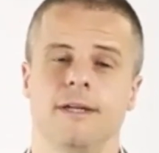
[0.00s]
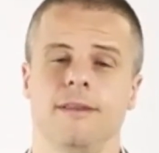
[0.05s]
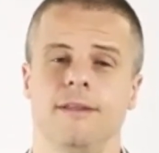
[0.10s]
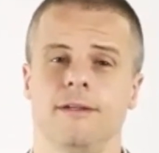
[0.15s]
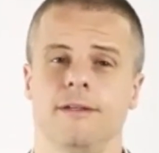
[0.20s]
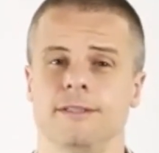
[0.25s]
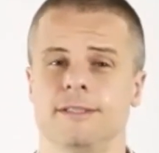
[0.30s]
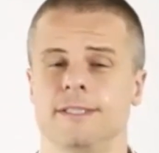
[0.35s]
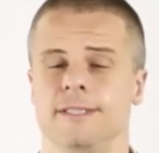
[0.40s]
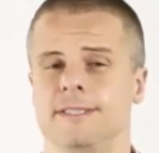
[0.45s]

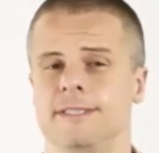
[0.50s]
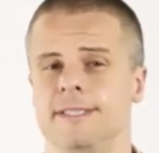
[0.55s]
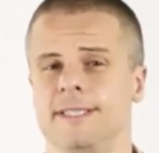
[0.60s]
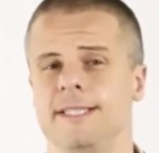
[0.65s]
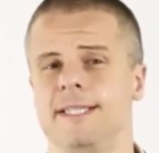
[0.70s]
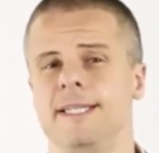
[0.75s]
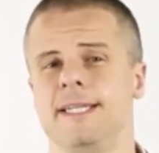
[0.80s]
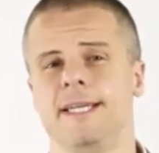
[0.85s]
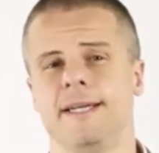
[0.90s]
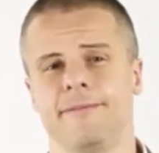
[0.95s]
there's a
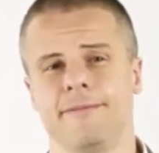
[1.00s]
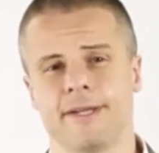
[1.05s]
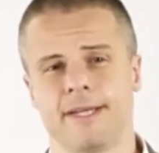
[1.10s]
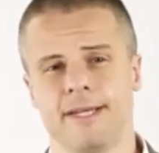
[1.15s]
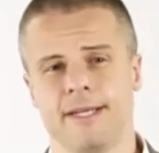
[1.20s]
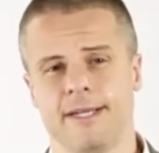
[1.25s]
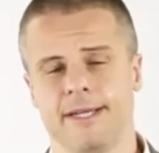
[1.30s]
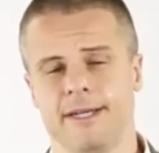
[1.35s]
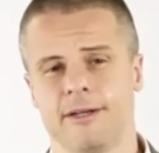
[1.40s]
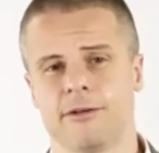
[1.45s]

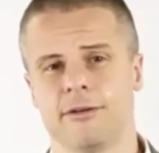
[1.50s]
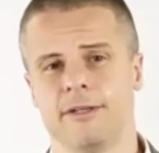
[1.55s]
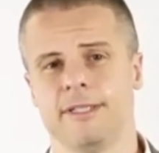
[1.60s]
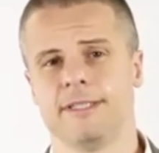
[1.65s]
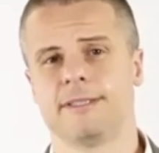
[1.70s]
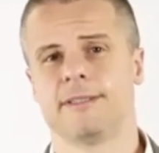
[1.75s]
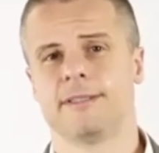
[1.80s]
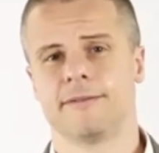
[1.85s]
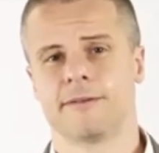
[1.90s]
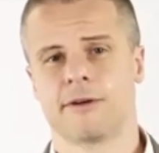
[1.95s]
significant
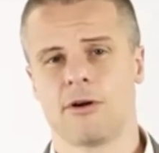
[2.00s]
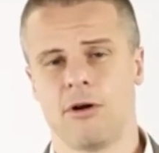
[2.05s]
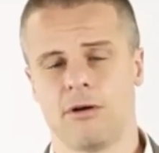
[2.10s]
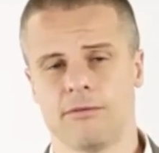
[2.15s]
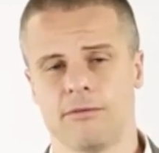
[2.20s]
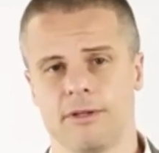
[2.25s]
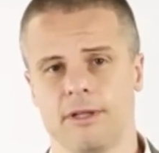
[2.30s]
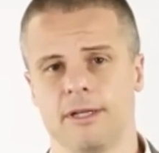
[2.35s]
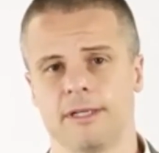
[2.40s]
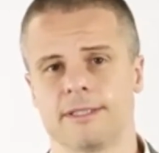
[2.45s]
increase of call
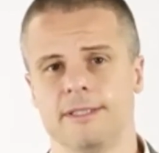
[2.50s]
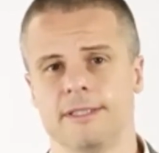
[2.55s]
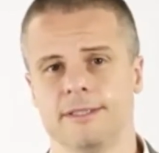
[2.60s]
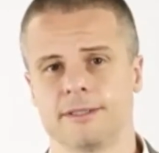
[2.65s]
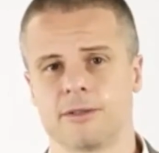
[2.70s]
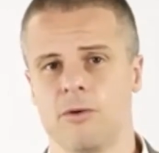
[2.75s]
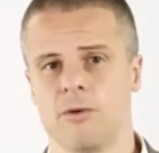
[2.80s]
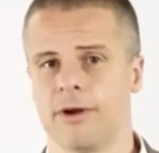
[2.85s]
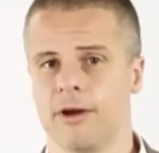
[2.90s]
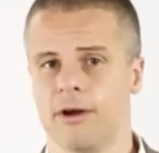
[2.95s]

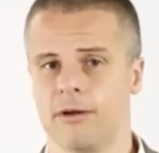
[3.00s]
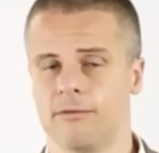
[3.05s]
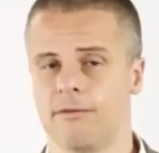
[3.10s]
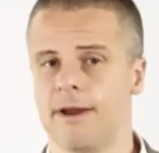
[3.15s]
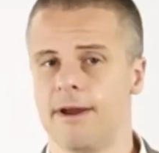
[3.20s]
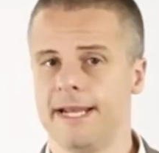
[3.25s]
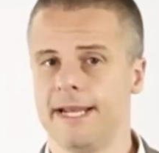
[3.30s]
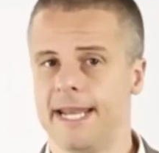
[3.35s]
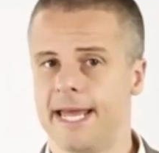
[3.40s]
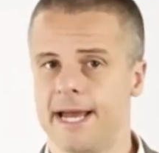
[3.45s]
reluctance going on
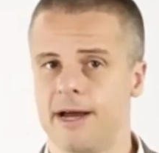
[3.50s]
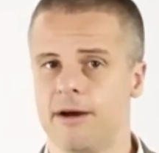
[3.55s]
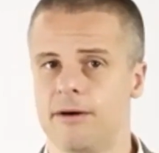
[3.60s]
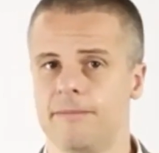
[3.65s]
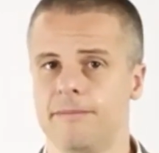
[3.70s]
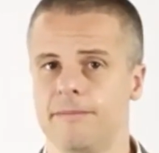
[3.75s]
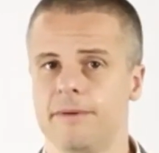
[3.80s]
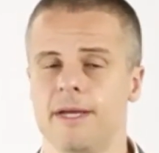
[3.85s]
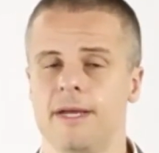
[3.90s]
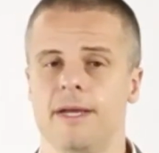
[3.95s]
right now.